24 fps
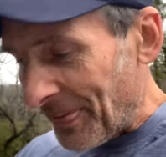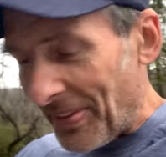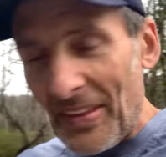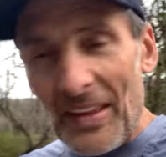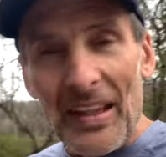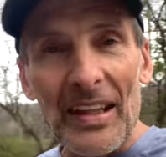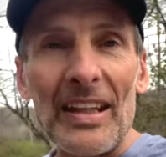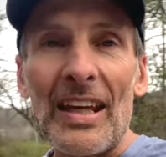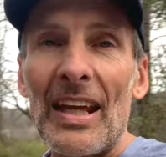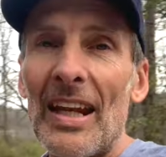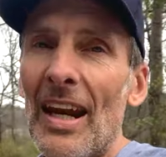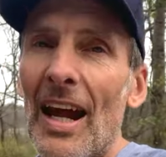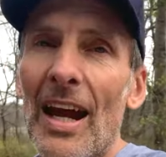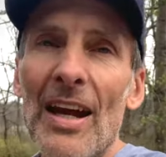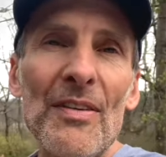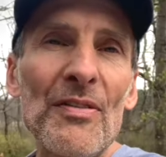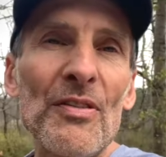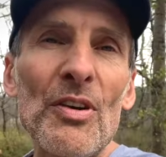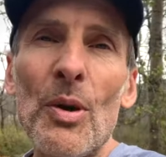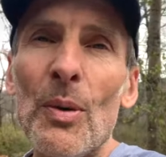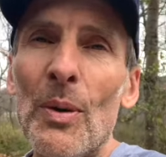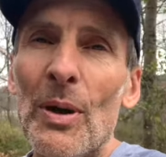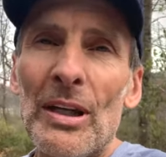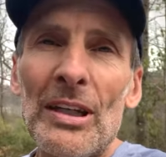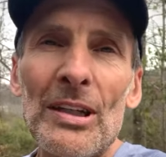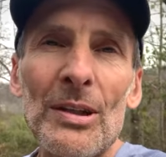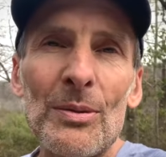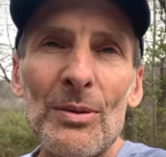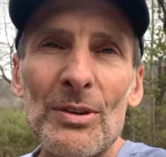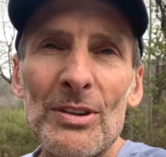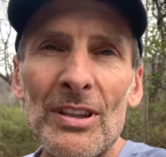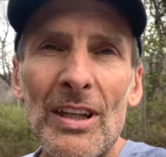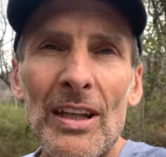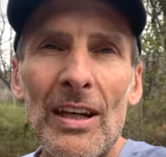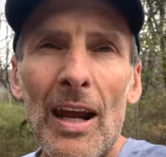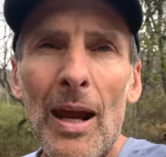again, I have no idea
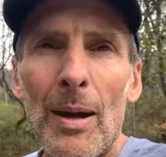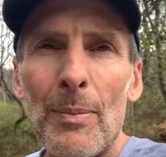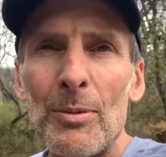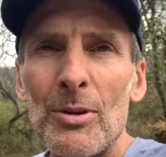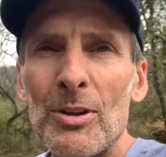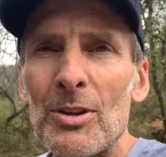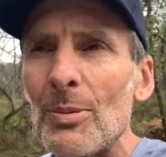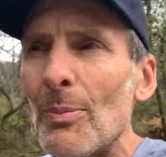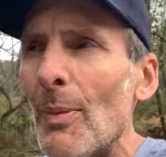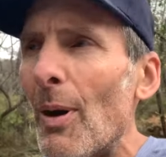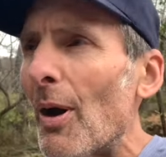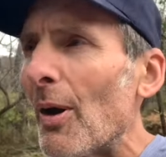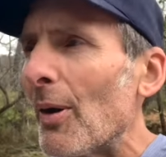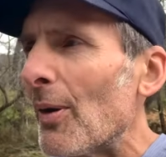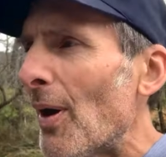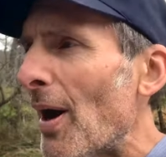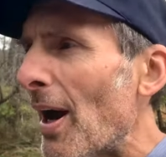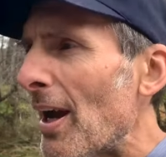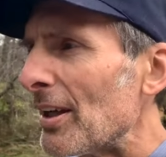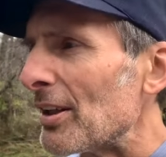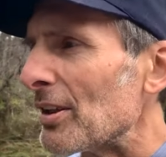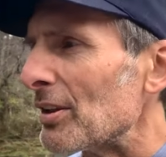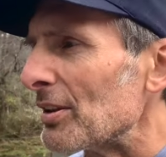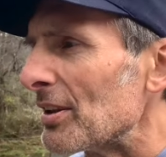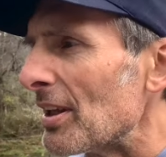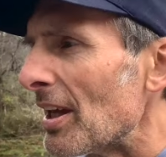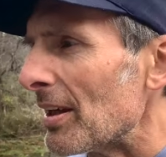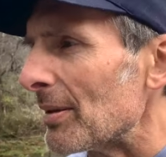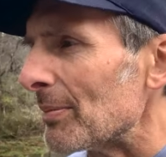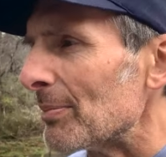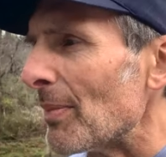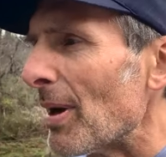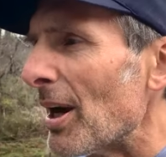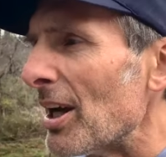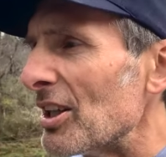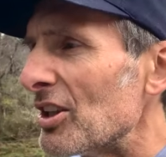what's going to happen tomorrow. I could
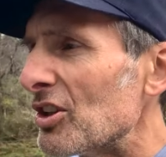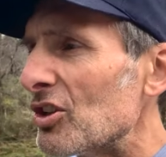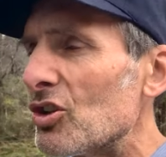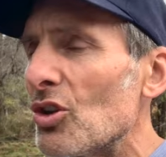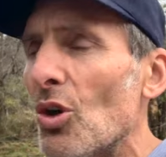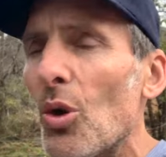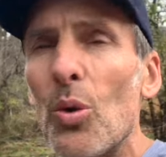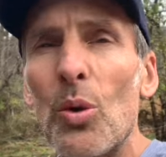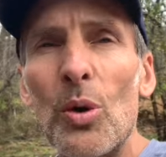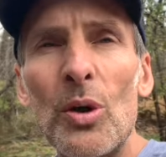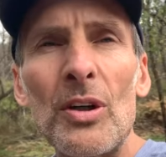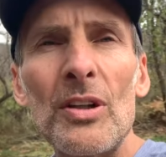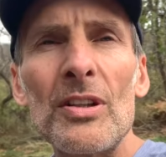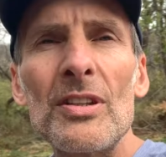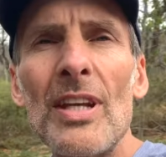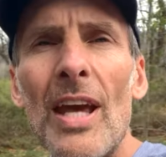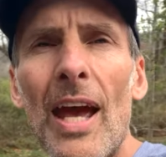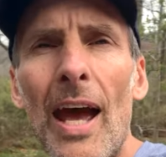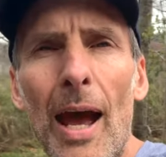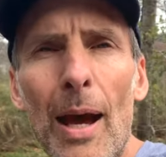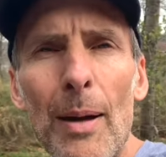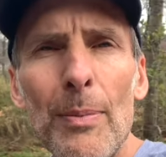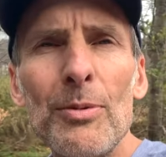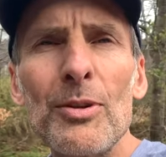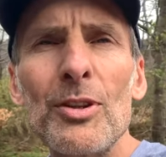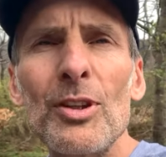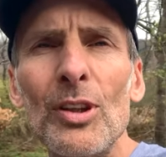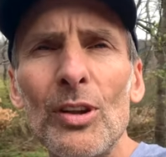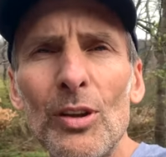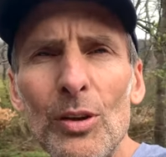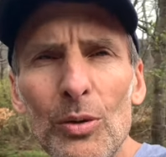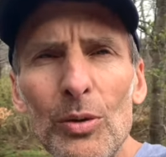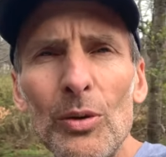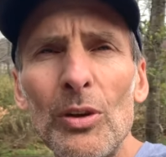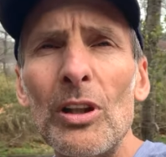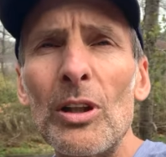get my doors
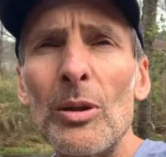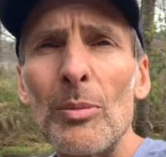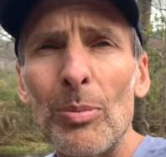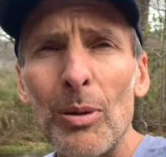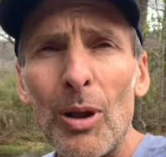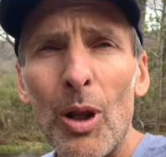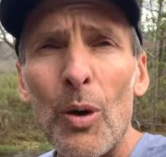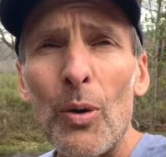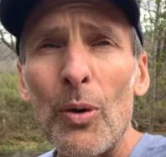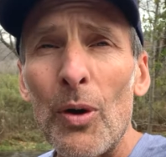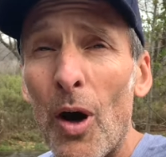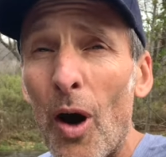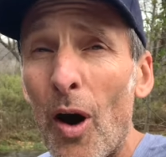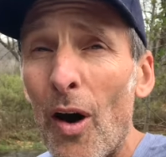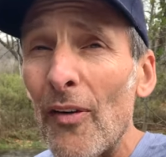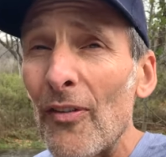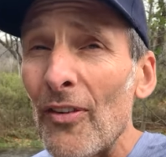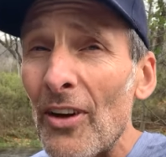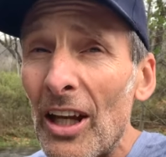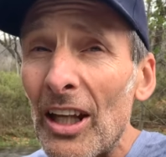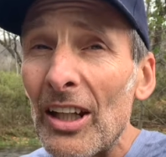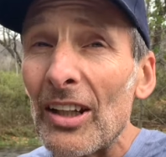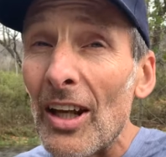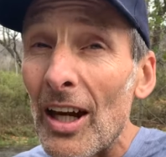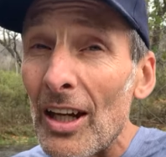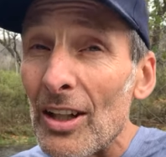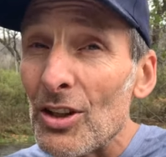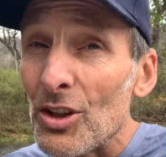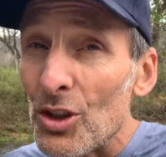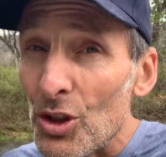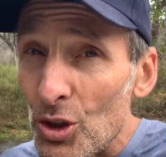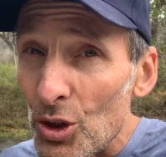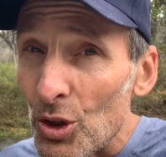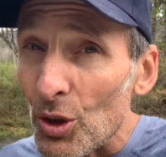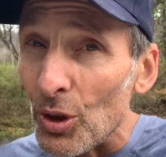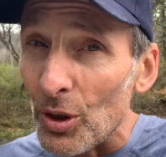absolutely blown off, and I
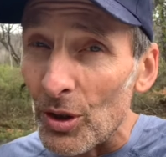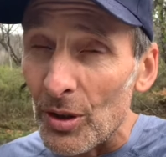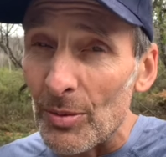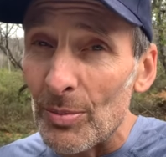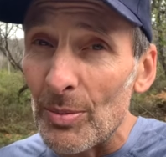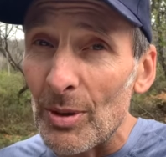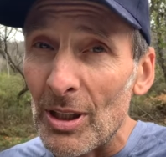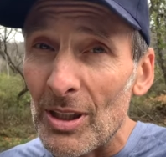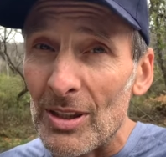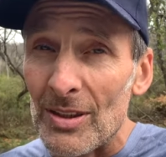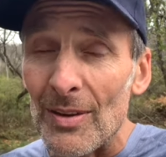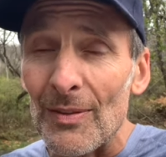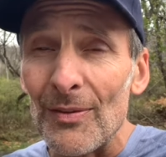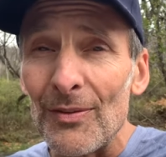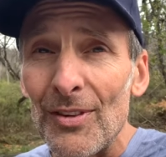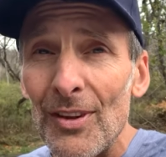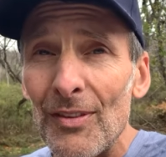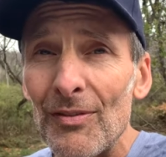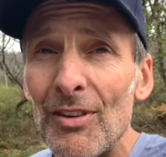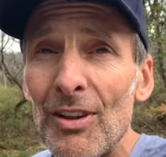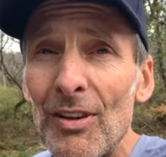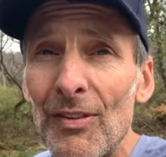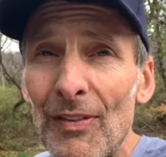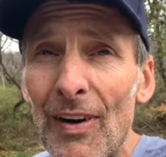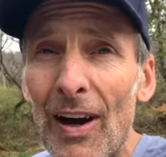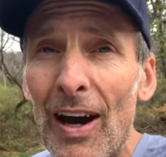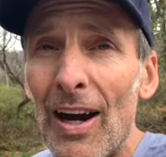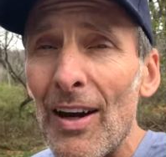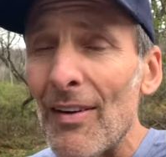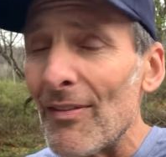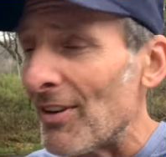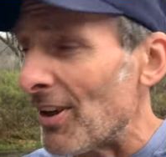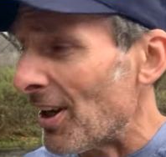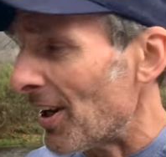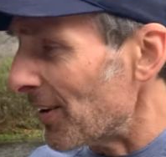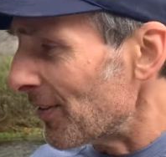should because I'm
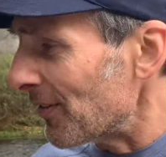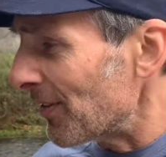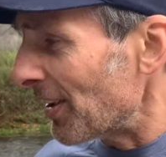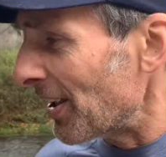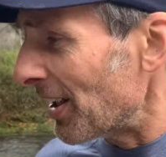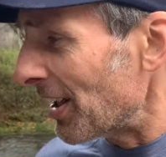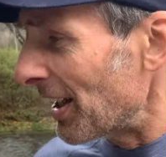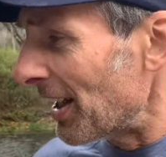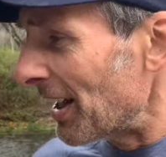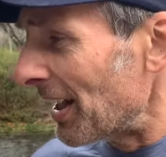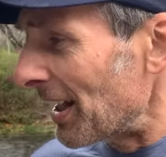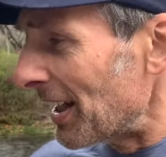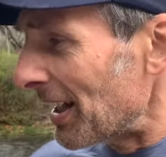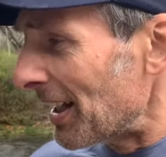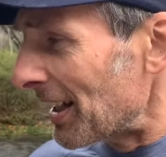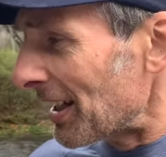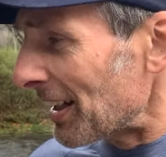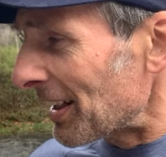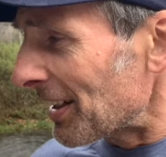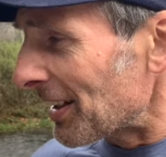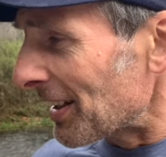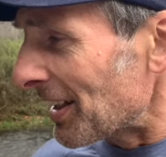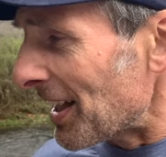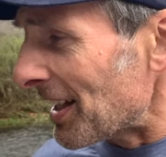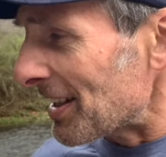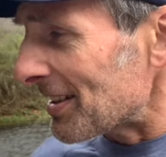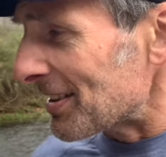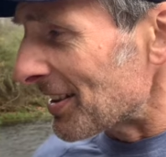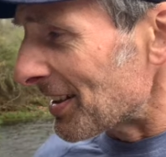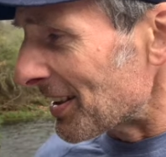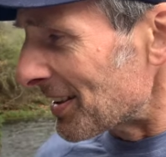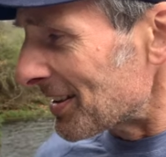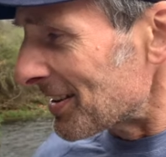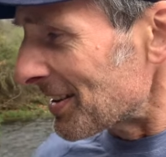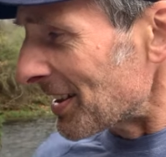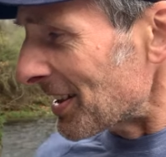55 and I've
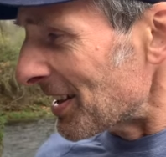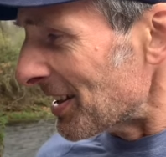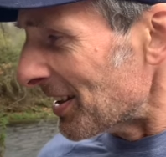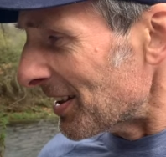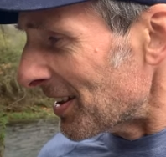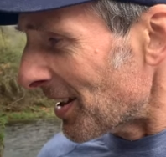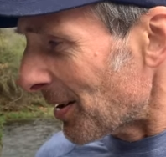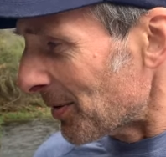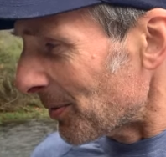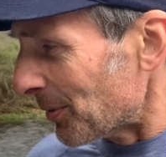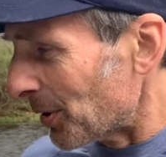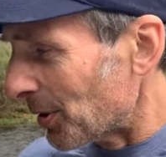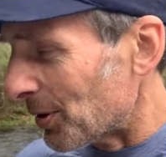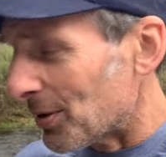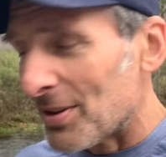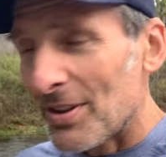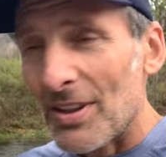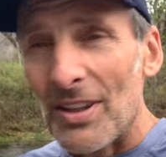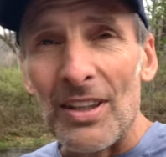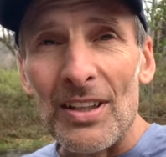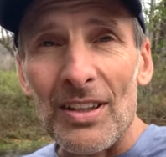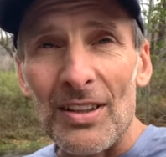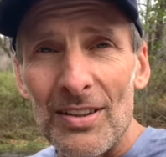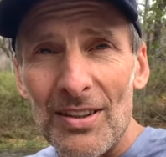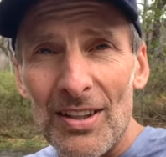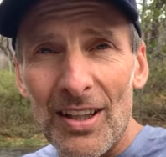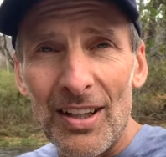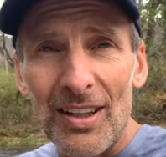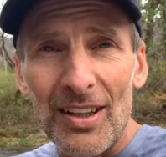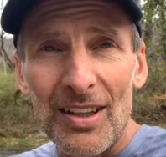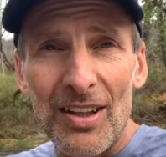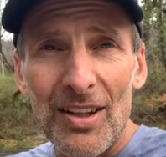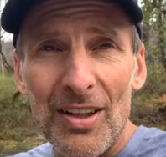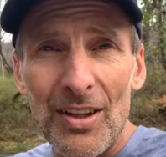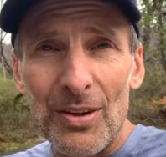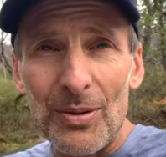classic skied on roller skis
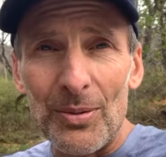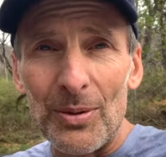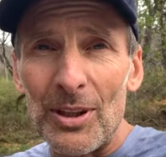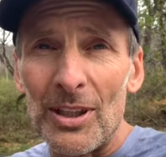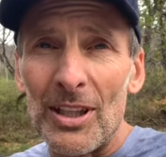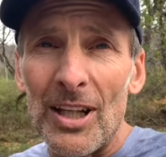three